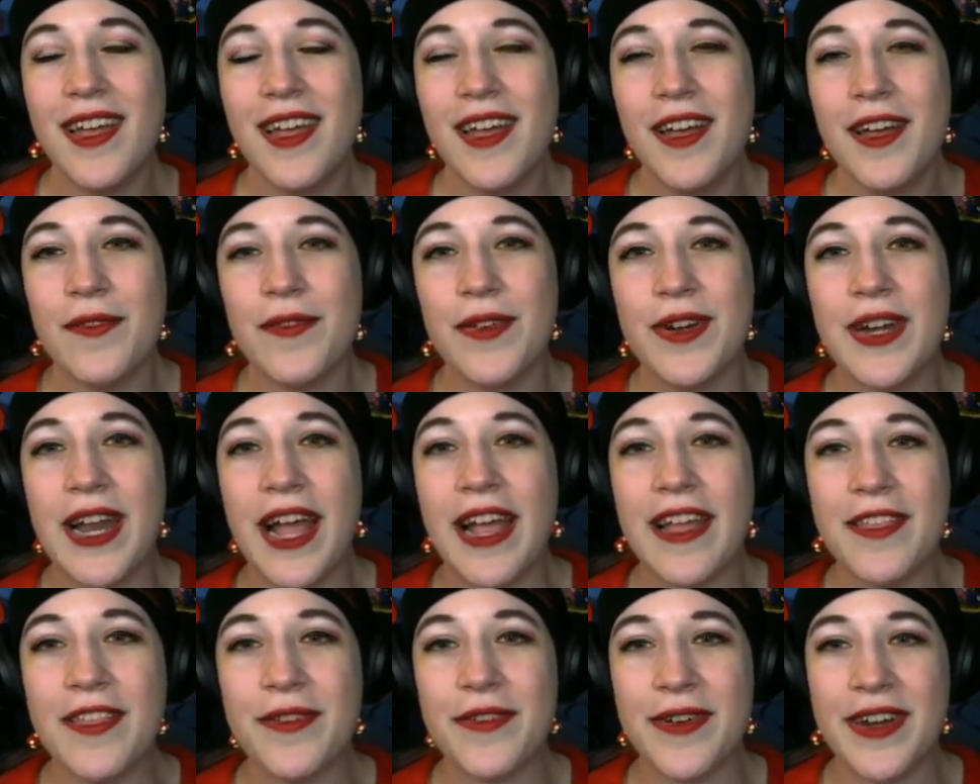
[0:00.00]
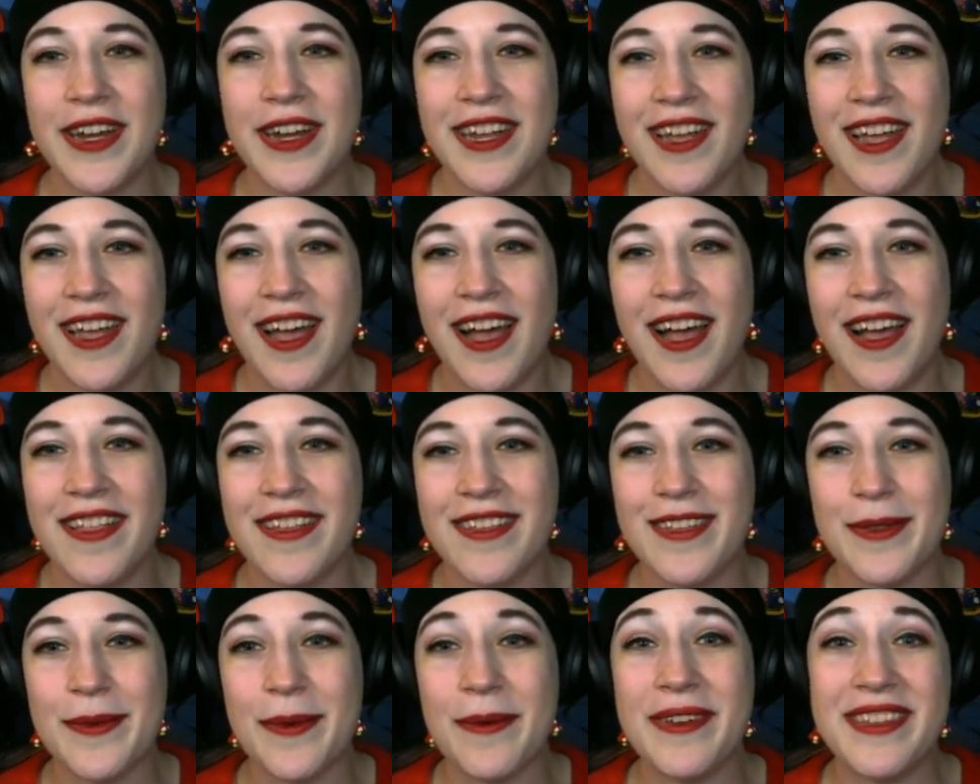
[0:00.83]
For 9-3,
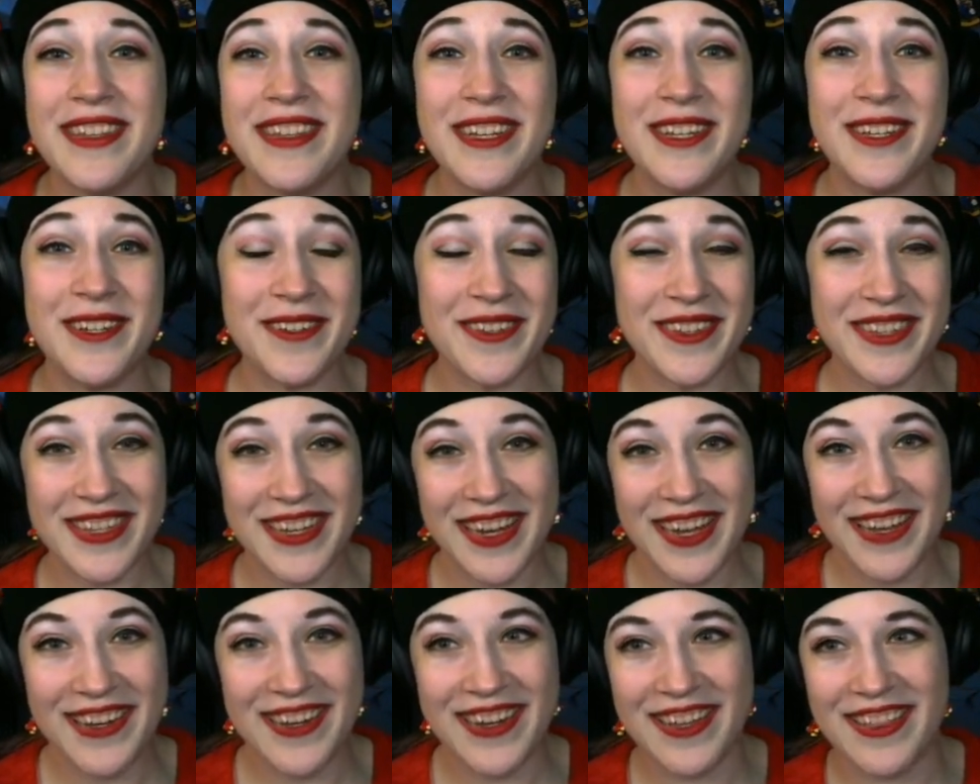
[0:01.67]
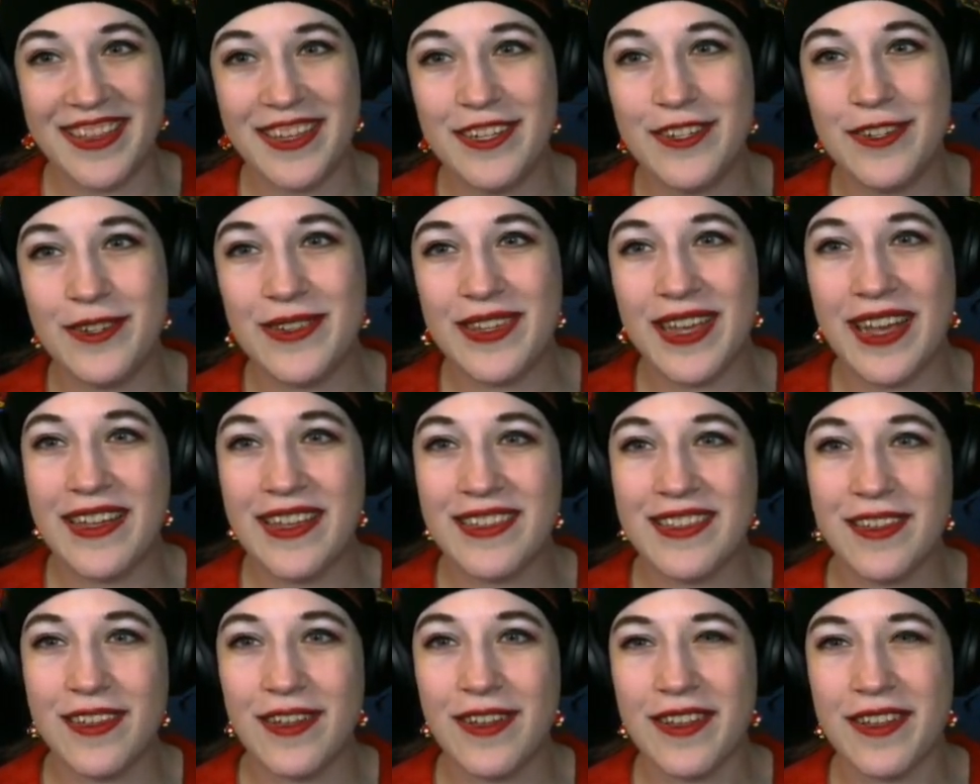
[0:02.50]
this is where we see Juice again. I think Juice
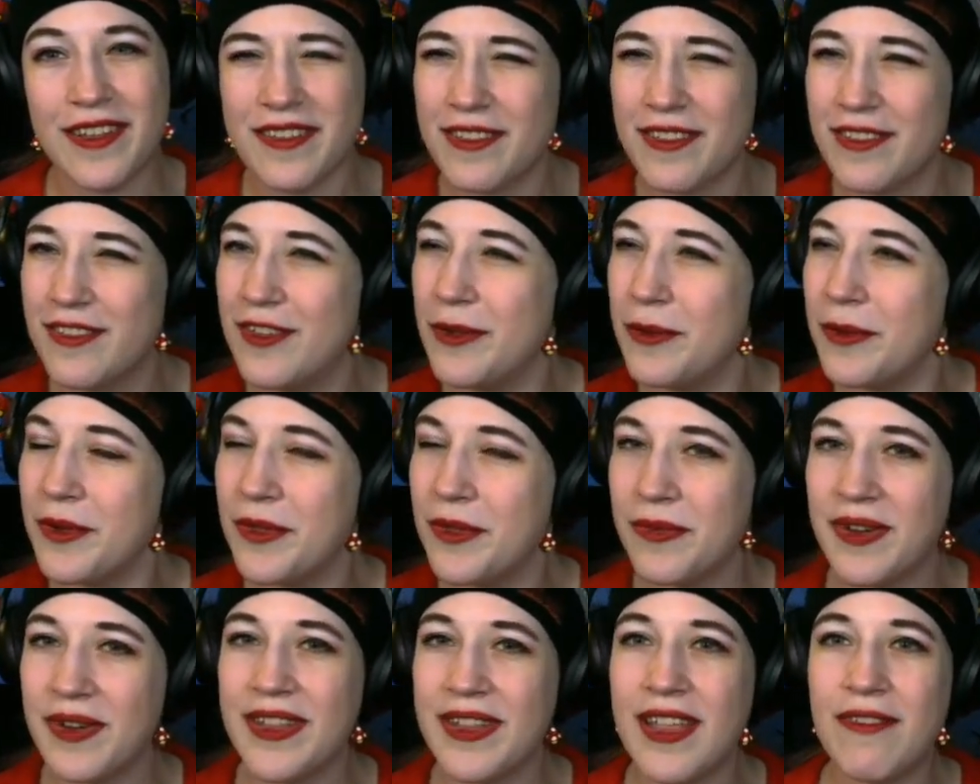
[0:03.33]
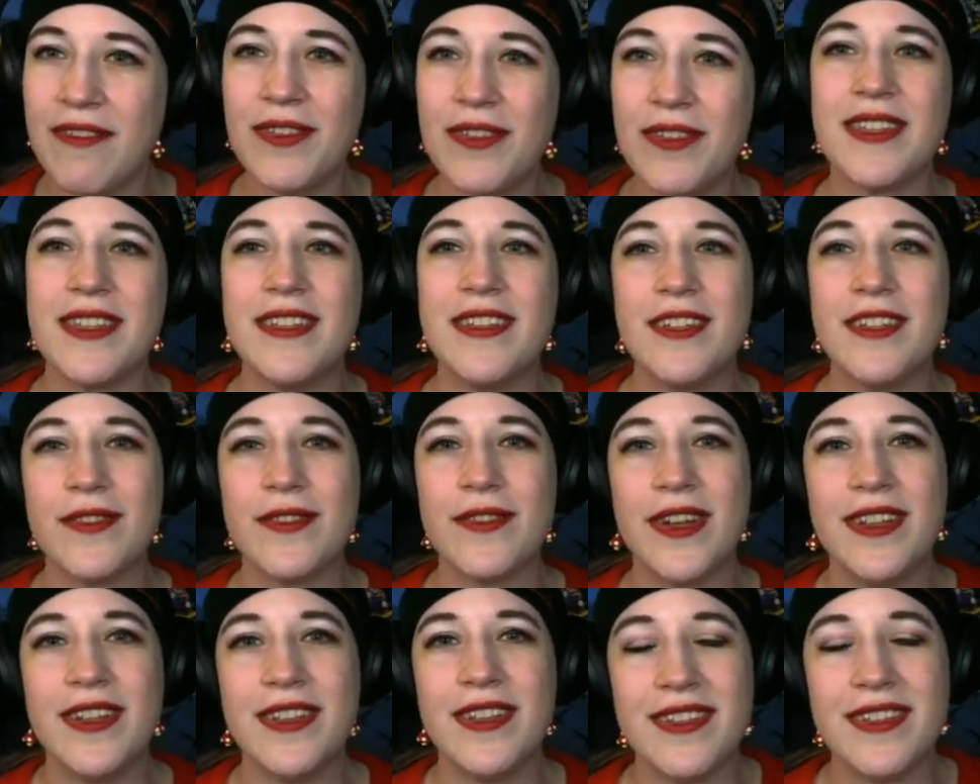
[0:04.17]
has 2 or 3 levels in this
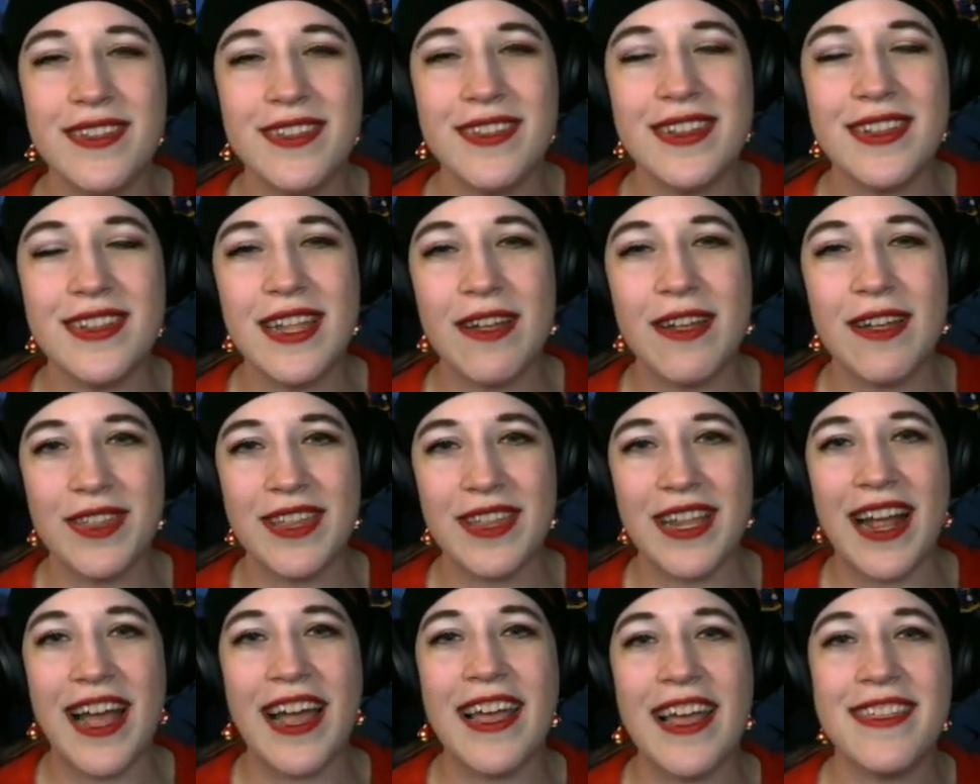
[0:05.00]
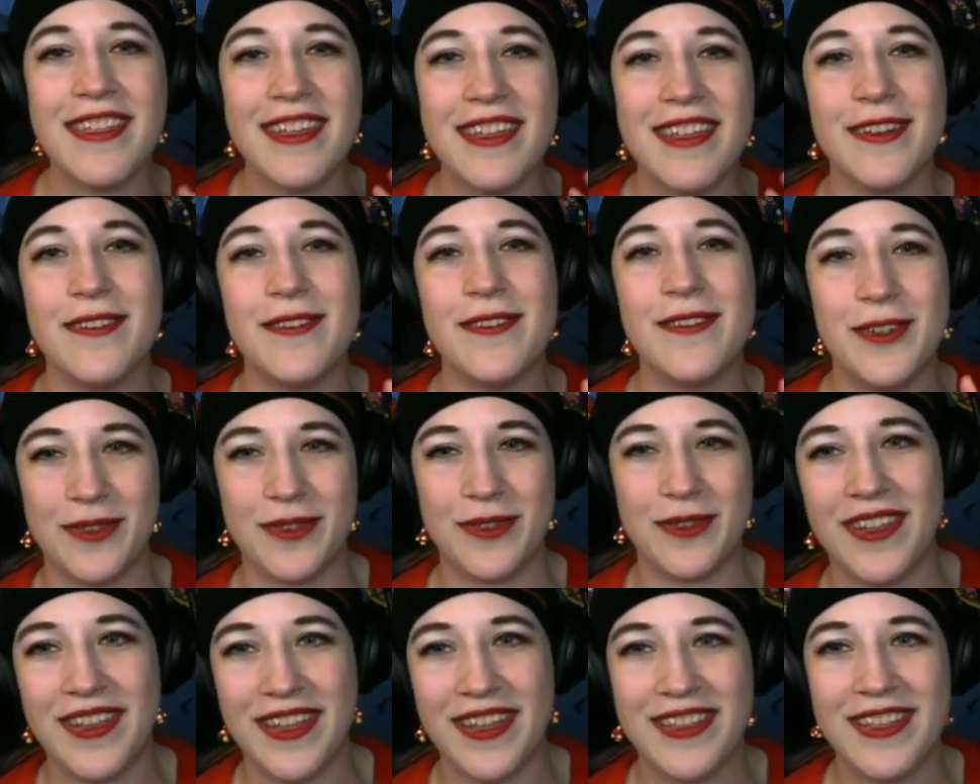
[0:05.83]
run. This is the level that I think of Juice
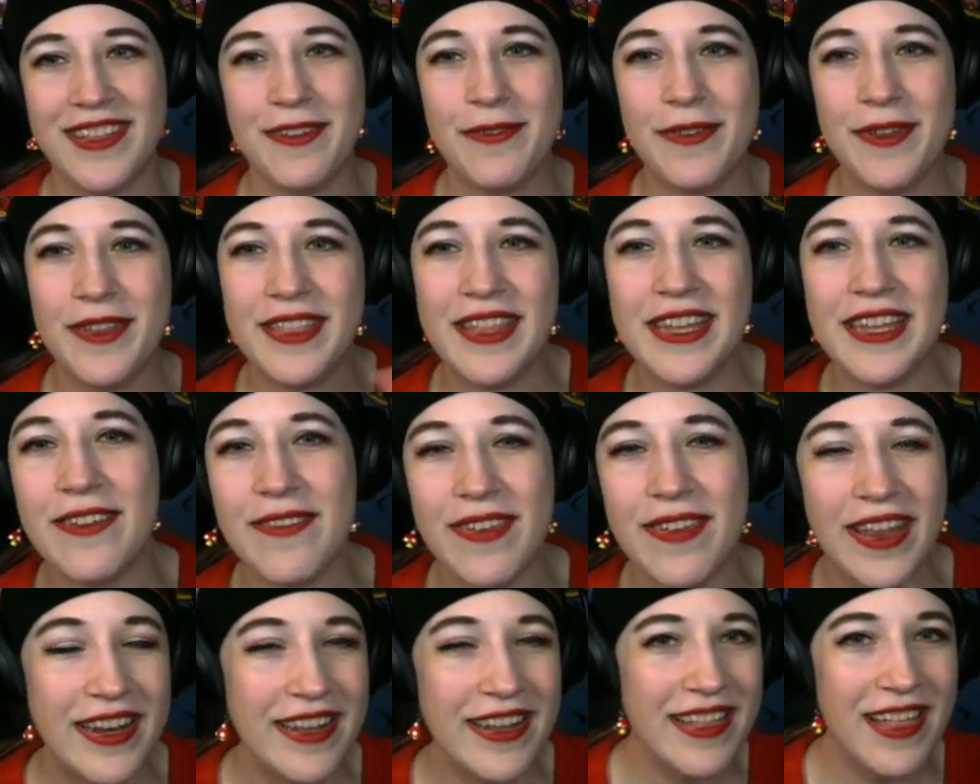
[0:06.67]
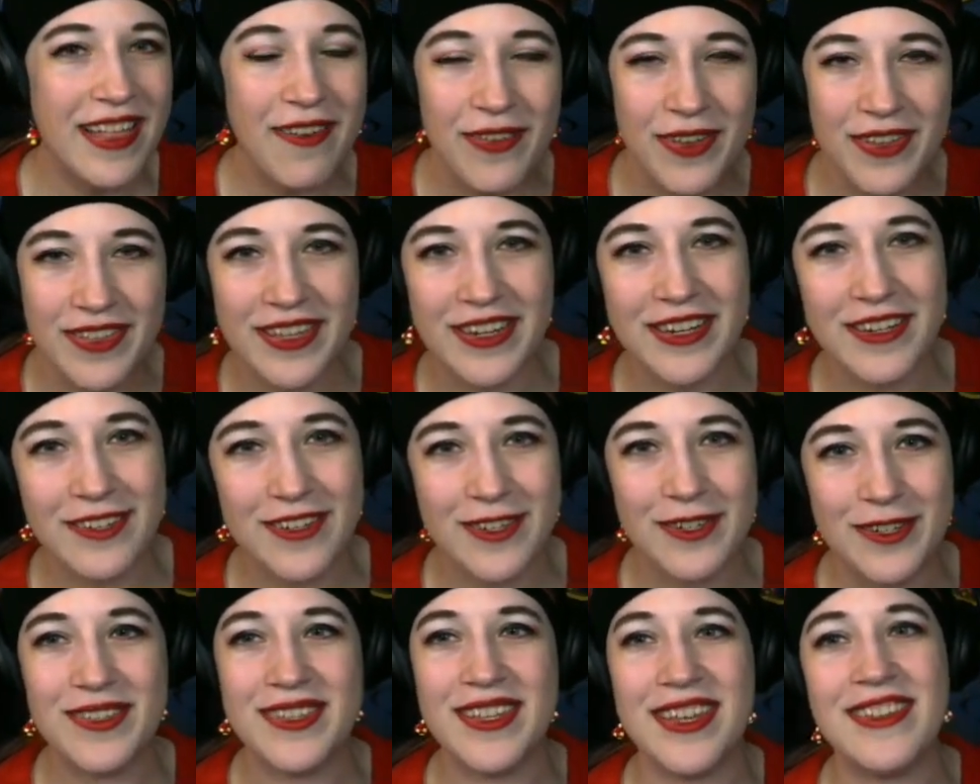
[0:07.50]
on. Like, if you think of any level that is
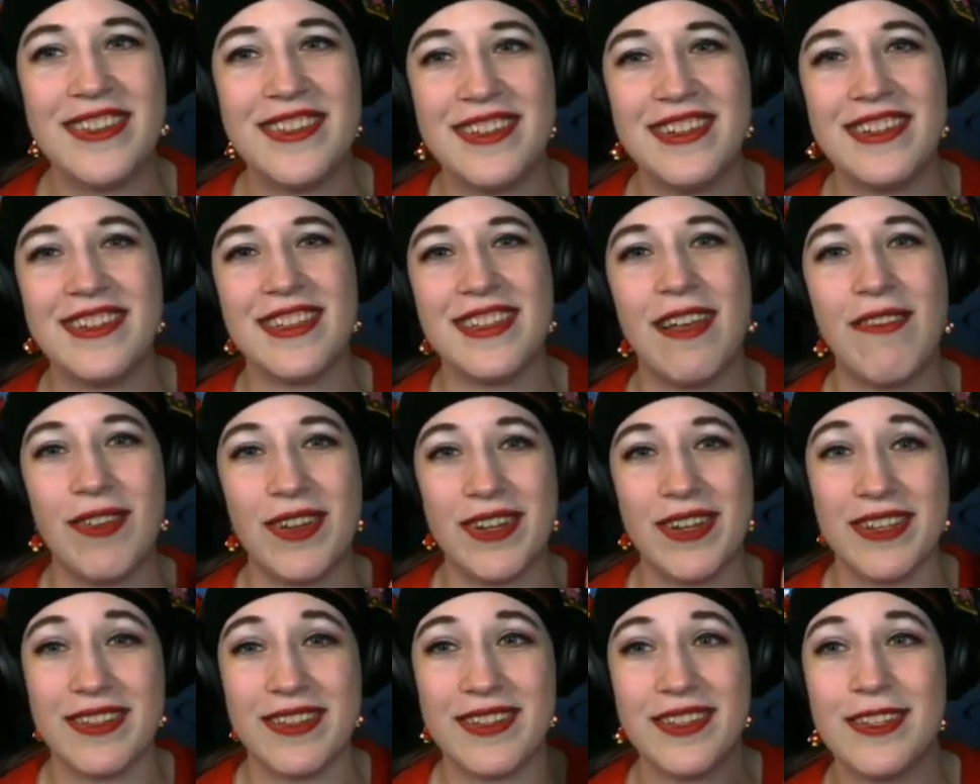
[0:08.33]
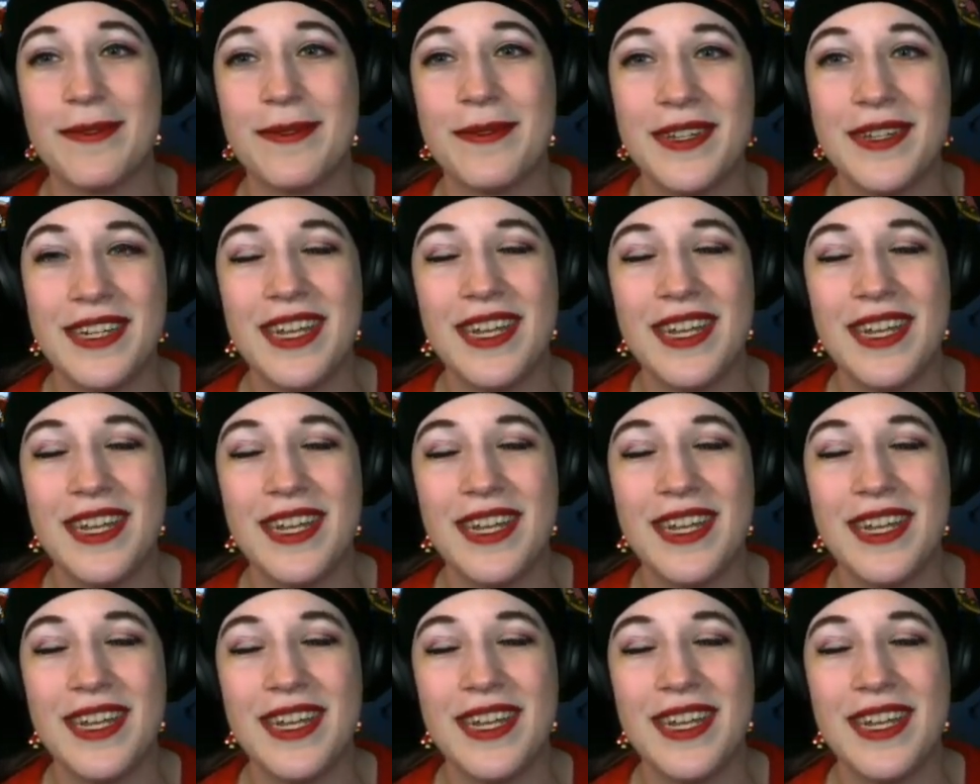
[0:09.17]
JuiceACD's level, it is this one.